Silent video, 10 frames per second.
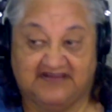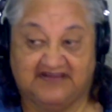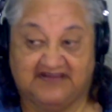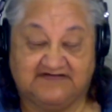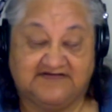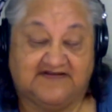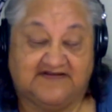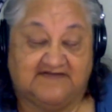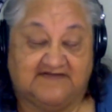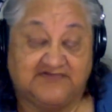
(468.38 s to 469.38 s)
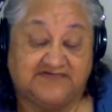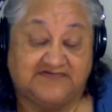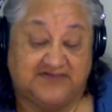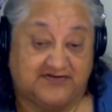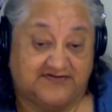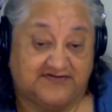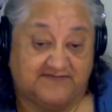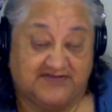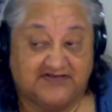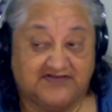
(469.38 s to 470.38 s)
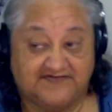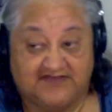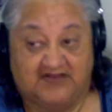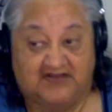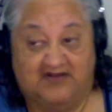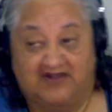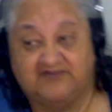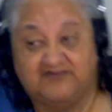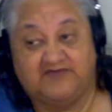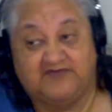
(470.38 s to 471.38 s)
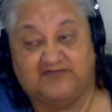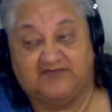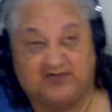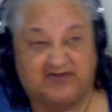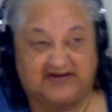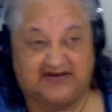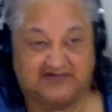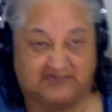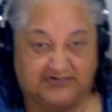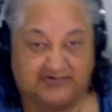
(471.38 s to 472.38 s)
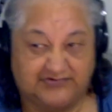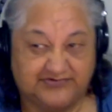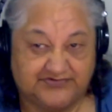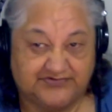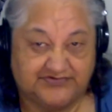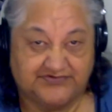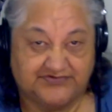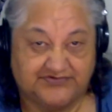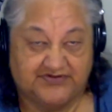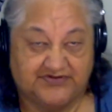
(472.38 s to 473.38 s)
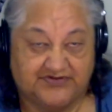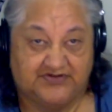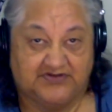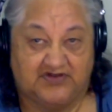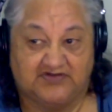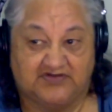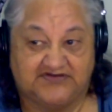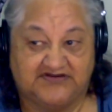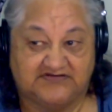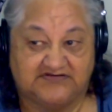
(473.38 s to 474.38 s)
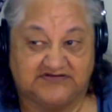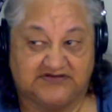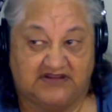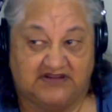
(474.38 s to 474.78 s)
and which is a good thing, because I remember when we had the cruise contest,